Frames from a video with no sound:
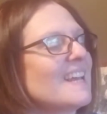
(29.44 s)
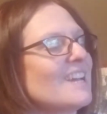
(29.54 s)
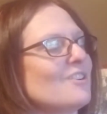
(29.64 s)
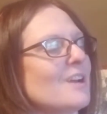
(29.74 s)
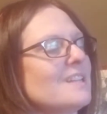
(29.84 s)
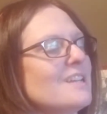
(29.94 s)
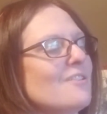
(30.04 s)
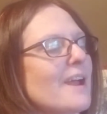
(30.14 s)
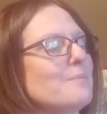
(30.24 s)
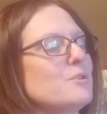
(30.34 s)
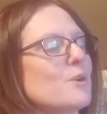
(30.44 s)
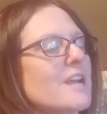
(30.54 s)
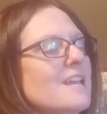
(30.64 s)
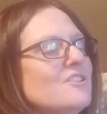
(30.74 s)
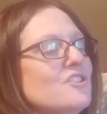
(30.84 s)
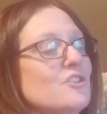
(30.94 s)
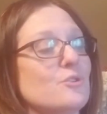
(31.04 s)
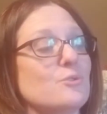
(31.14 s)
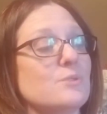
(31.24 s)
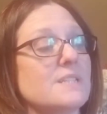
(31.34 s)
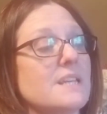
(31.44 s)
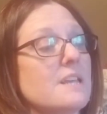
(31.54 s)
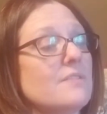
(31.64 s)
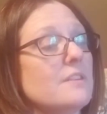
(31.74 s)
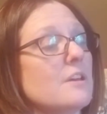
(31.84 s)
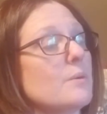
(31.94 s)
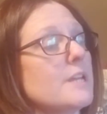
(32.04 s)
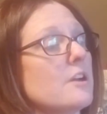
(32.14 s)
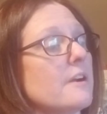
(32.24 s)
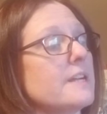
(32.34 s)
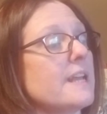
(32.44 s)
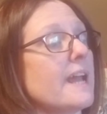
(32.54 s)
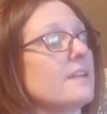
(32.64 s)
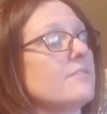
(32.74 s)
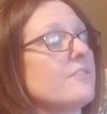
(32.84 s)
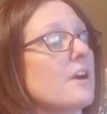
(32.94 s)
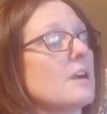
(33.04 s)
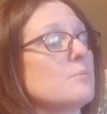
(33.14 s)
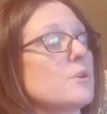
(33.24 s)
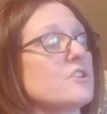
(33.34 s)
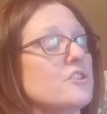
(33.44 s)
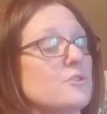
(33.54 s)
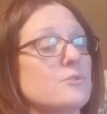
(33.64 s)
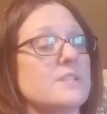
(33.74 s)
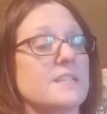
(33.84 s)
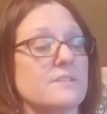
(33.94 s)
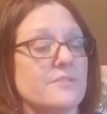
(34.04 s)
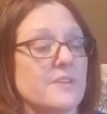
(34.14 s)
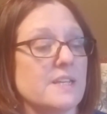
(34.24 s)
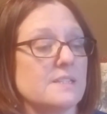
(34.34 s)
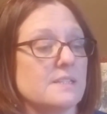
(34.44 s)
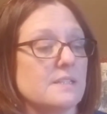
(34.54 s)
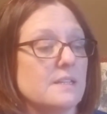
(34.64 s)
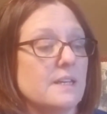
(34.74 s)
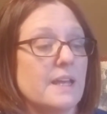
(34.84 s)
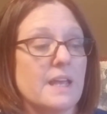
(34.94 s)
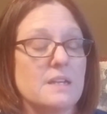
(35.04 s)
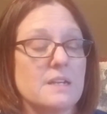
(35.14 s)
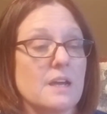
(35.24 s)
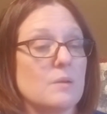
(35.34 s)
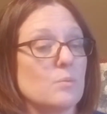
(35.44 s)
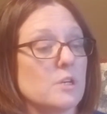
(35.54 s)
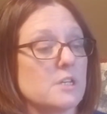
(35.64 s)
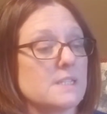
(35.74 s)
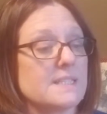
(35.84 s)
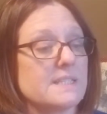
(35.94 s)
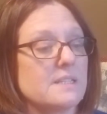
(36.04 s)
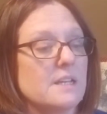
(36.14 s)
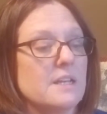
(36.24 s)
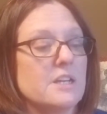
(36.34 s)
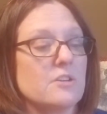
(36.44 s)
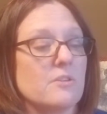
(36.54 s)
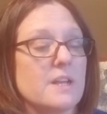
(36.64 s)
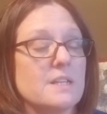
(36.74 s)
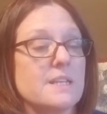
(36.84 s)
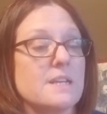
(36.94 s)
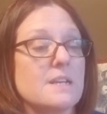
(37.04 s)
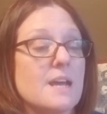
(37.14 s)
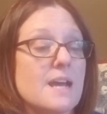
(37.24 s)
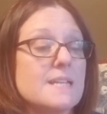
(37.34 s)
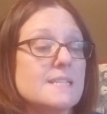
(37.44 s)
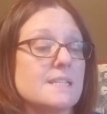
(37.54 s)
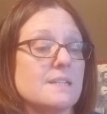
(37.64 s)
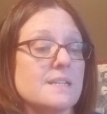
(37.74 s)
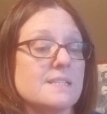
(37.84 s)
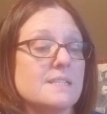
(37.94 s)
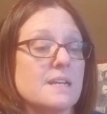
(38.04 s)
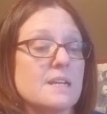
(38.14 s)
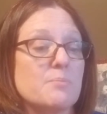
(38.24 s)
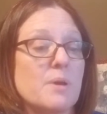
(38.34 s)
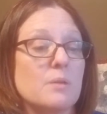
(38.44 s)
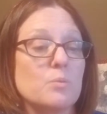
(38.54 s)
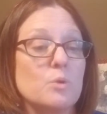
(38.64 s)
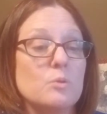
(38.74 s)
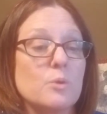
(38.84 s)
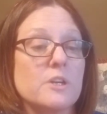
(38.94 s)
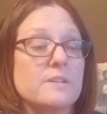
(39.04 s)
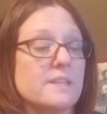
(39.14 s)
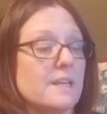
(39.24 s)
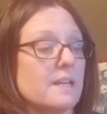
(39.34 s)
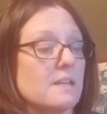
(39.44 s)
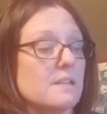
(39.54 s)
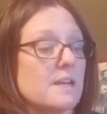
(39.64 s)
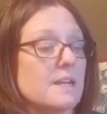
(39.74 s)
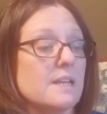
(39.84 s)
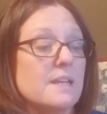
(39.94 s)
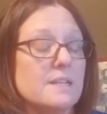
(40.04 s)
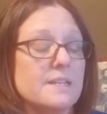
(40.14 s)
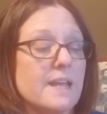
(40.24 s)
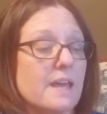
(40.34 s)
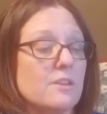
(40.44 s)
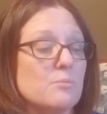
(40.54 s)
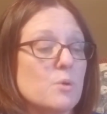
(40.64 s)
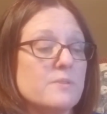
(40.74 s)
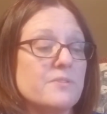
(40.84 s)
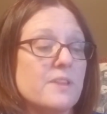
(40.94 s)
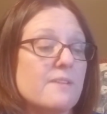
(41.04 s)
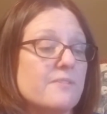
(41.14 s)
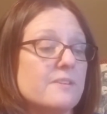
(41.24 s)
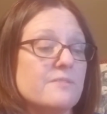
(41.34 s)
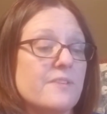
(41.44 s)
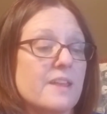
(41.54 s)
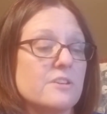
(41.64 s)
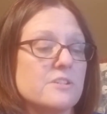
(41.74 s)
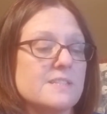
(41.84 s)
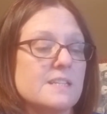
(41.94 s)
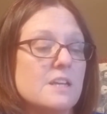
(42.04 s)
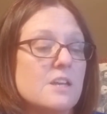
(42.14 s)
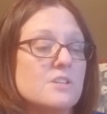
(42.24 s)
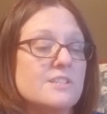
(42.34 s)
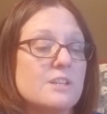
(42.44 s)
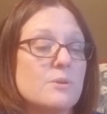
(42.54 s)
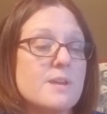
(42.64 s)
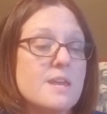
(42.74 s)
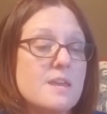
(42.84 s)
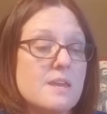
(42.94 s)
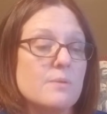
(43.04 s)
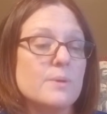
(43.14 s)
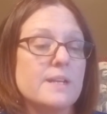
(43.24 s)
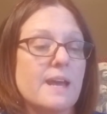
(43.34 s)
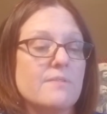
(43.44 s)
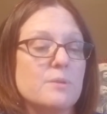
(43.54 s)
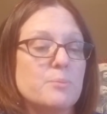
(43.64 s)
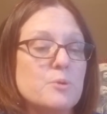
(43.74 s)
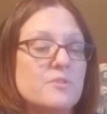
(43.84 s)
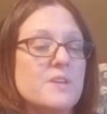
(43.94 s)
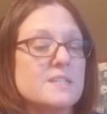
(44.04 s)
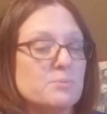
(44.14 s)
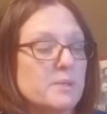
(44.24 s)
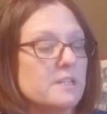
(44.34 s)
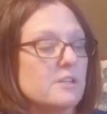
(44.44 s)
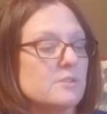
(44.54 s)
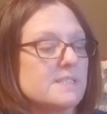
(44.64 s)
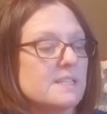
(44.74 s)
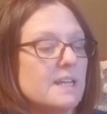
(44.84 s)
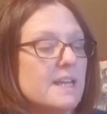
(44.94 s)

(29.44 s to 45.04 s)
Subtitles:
Gruntley grabbed Yorkie's shoes, even though he already had far more shoes than feet. And it got worse. Gruntley constantly snuck up on Woolworth and Cluck to gather more fluff and feathers so he would have the poofiest pillows.